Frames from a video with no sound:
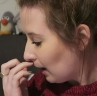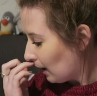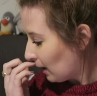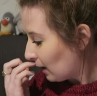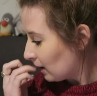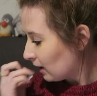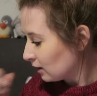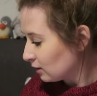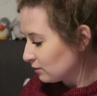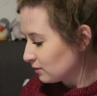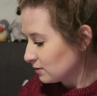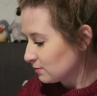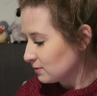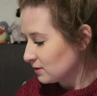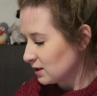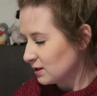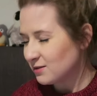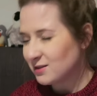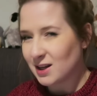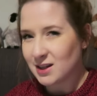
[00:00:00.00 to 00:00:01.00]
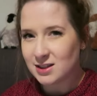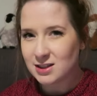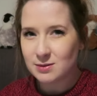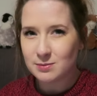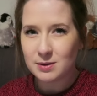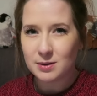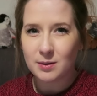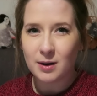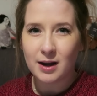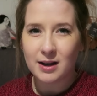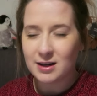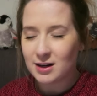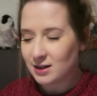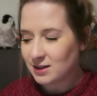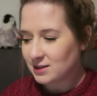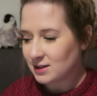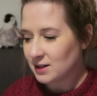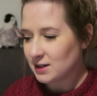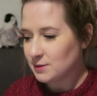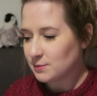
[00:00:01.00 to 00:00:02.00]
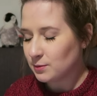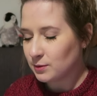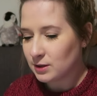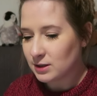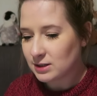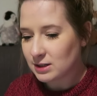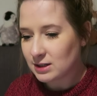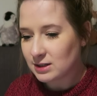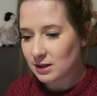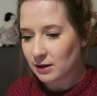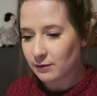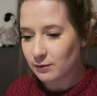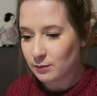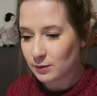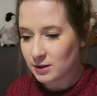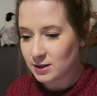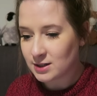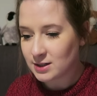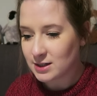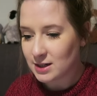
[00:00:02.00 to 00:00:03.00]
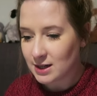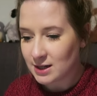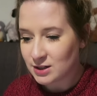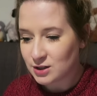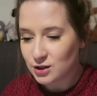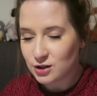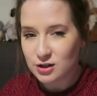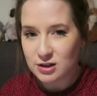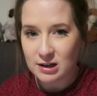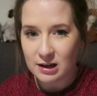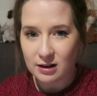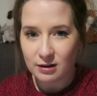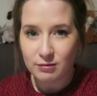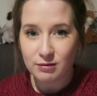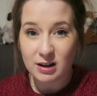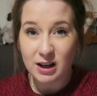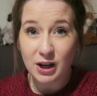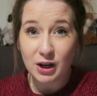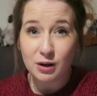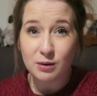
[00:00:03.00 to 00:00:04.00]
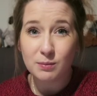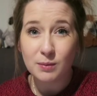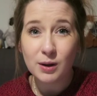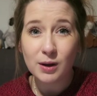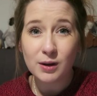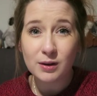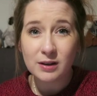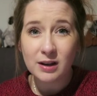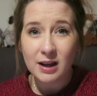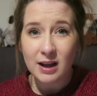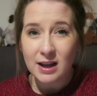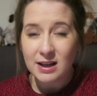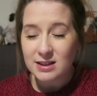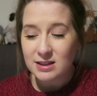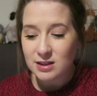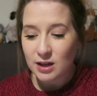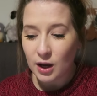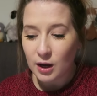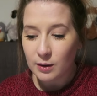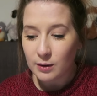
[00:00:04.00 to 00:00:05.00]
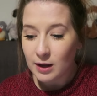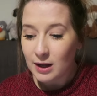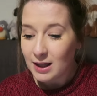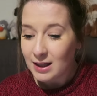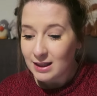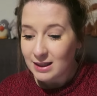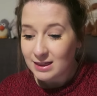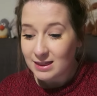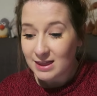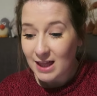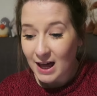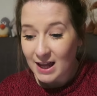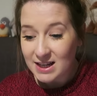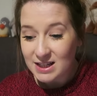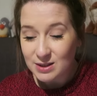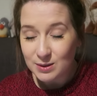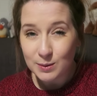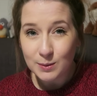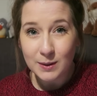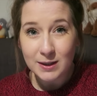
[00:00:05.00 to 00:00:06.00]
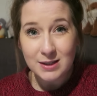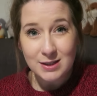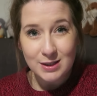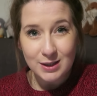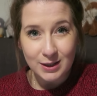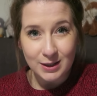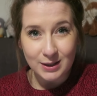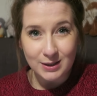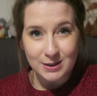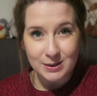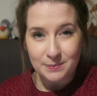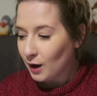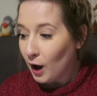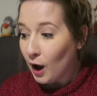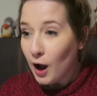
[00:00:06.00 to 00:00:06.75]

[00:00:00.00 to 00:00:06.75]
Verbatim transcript: Uh, Christmas Eve tends to be quite a nice day to be honest because everyone is usually in a really good mood. So that is always good.